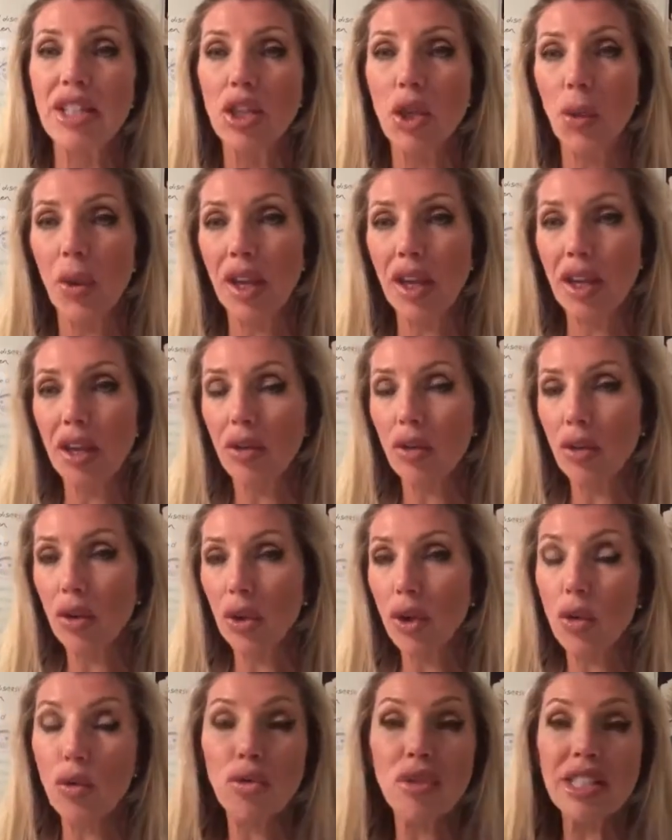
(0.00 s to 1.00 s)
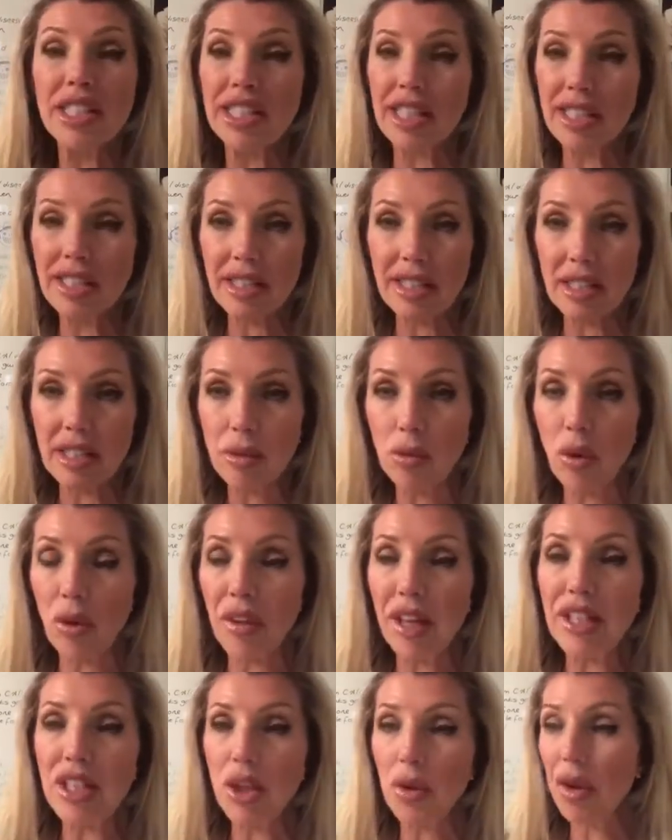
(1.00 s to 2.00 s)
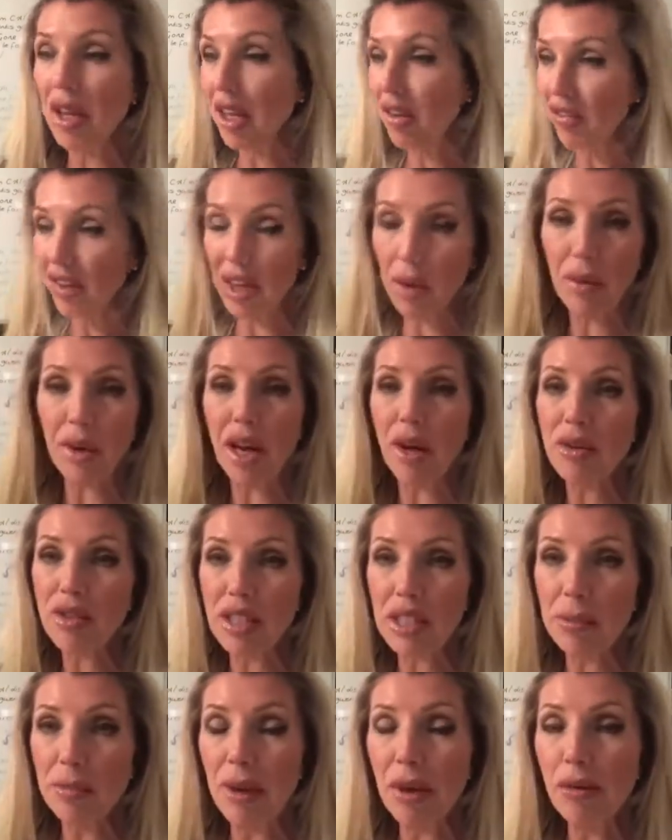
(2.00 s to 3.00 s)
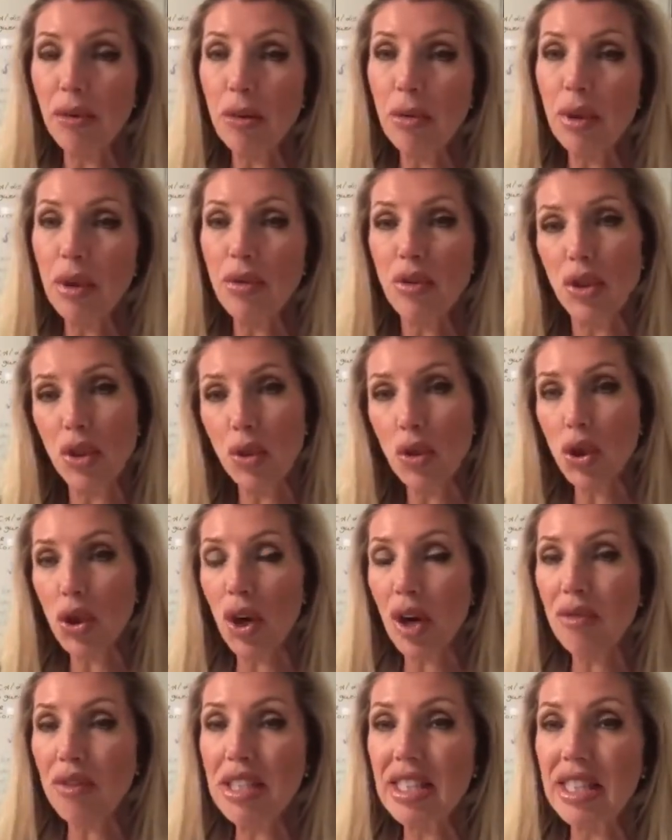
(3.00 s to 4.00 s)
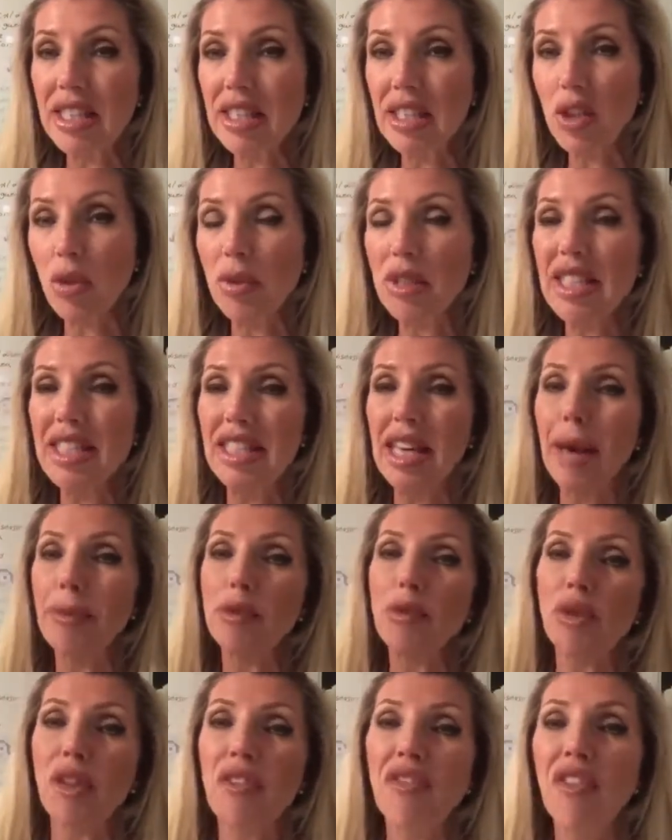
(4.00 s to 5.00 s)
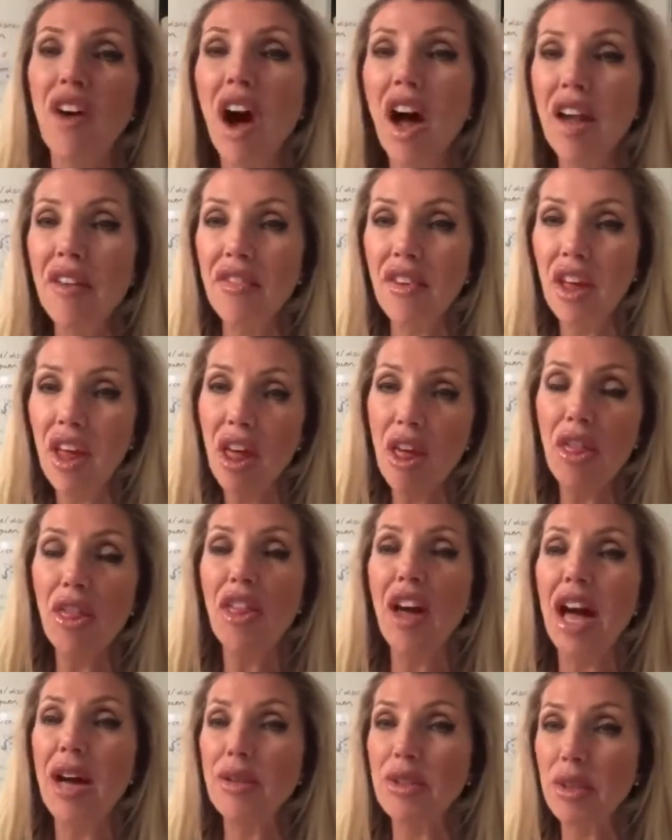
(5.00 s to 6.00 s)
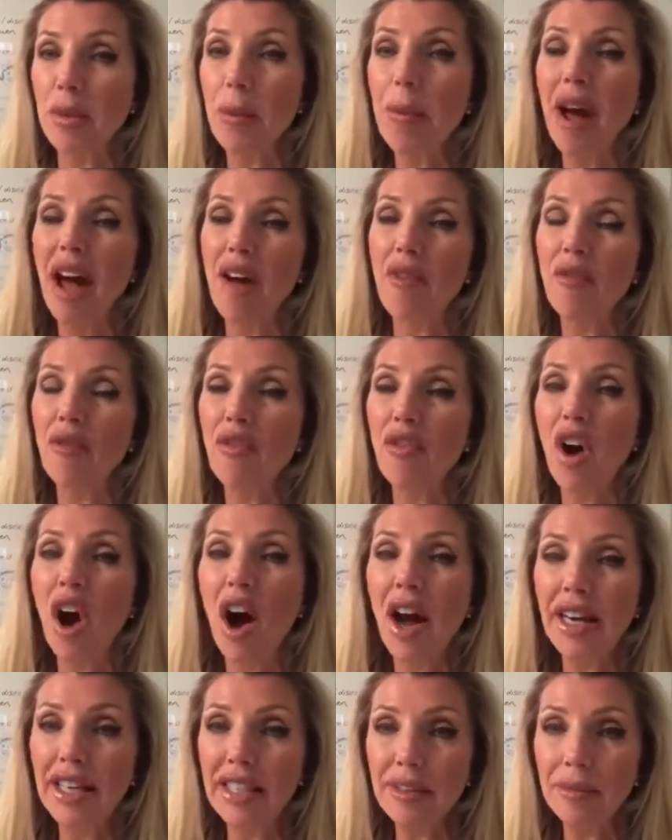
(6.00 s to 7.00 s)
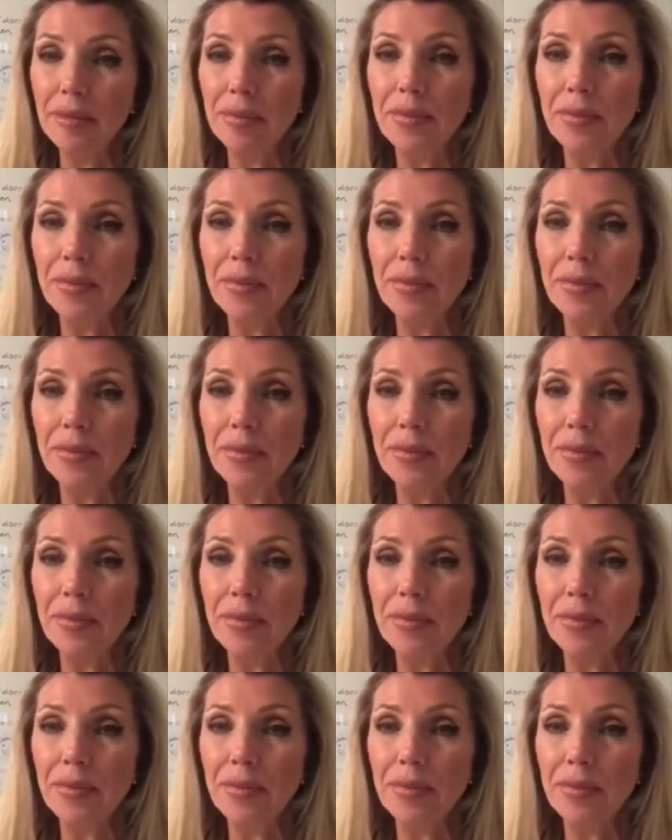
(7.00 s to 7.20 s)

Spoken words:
doing, or you resist what they're doing, if anyone else is being removed and you try and resist, you'll be slapped with a £5,000 fine.